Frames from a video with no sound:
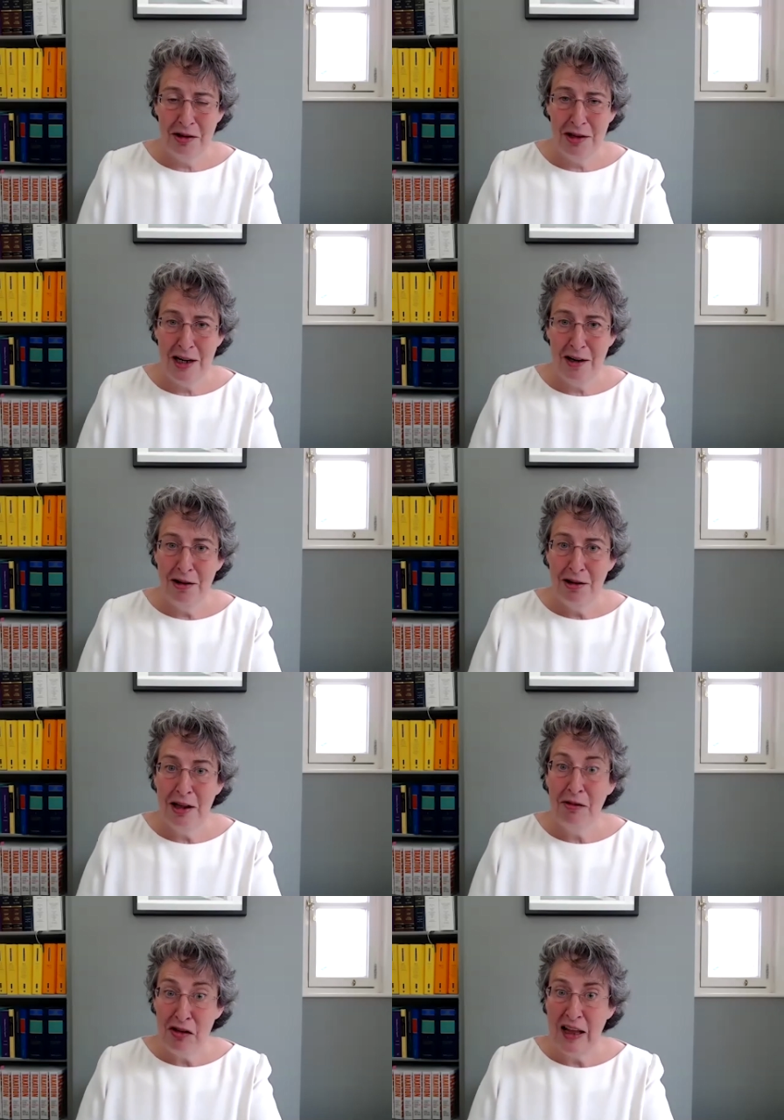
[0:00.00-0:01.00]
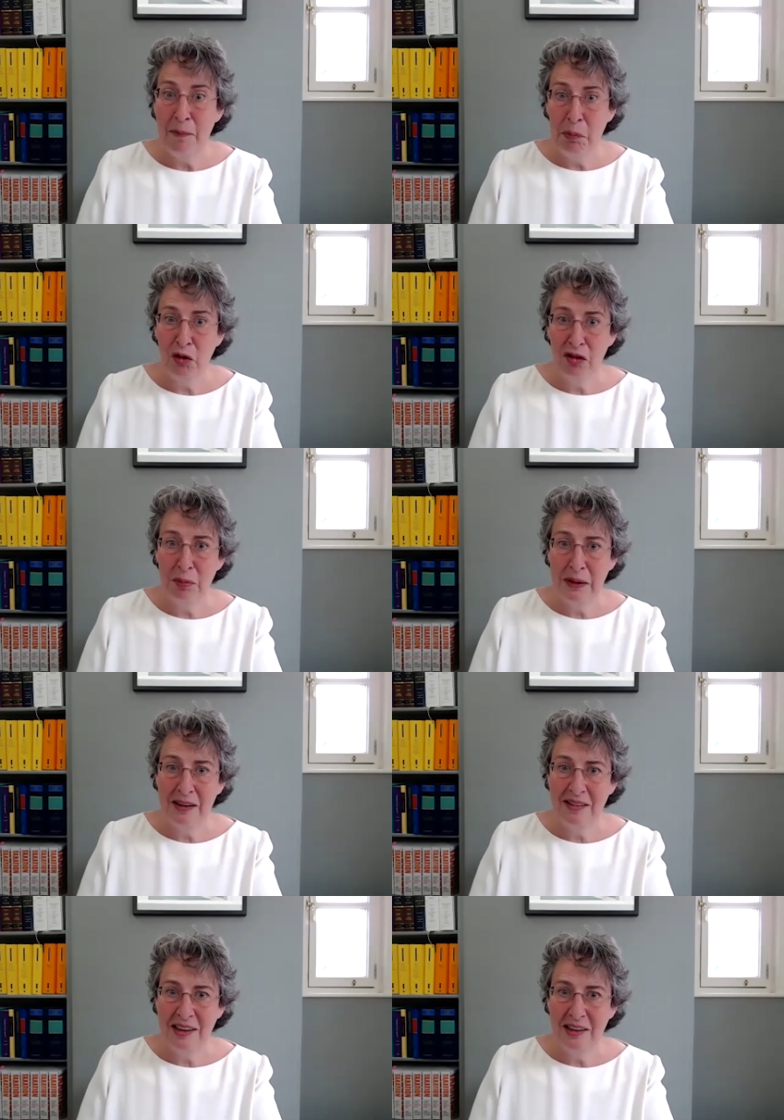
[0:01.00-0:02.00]
then there is that
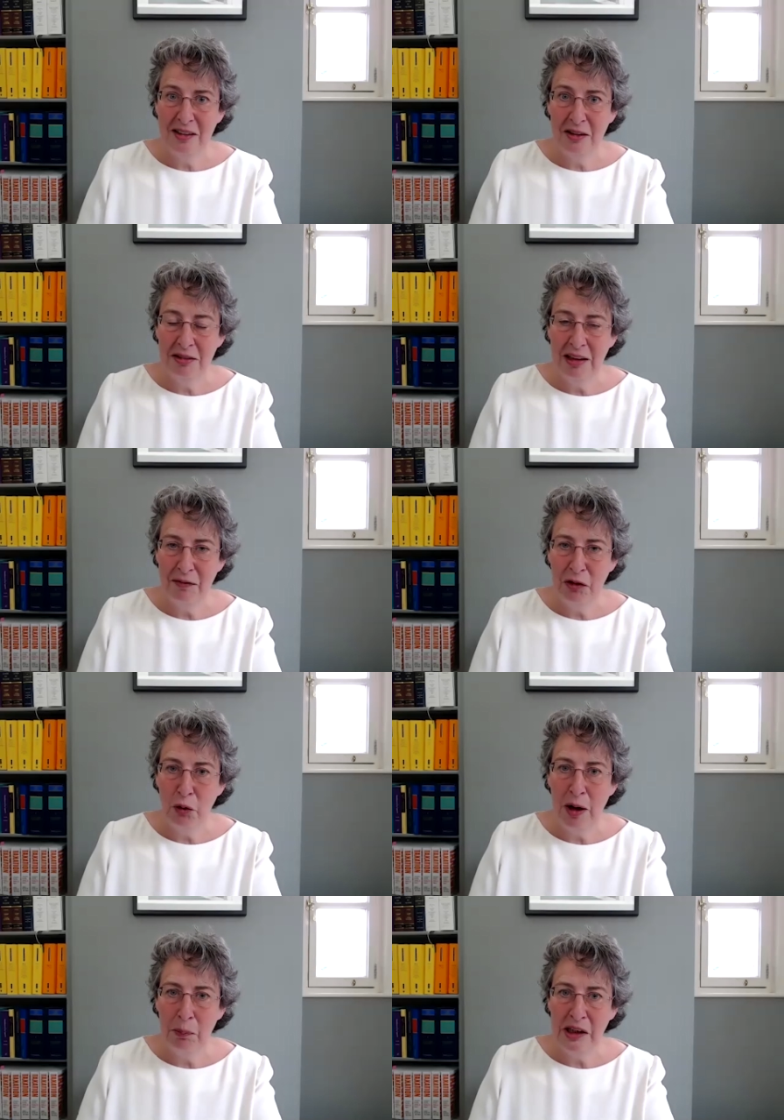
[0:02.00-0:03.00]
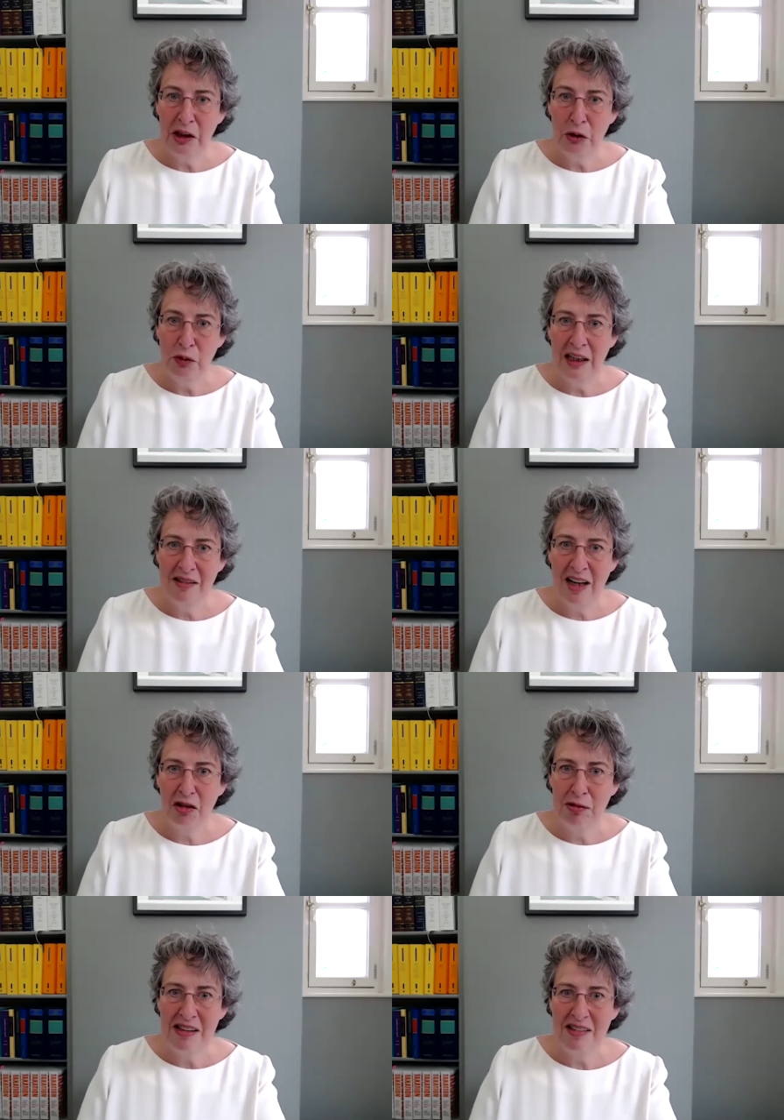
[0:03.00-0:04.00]
possibility to have your company UK
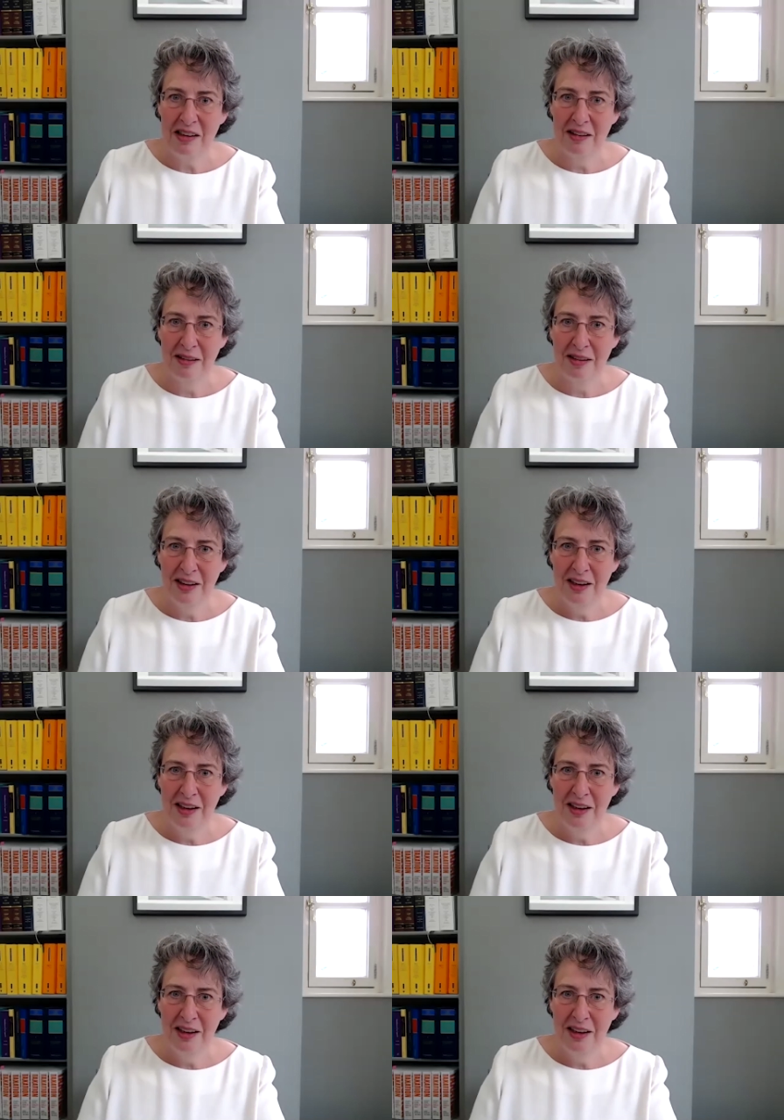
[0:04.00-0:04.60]
tax resident,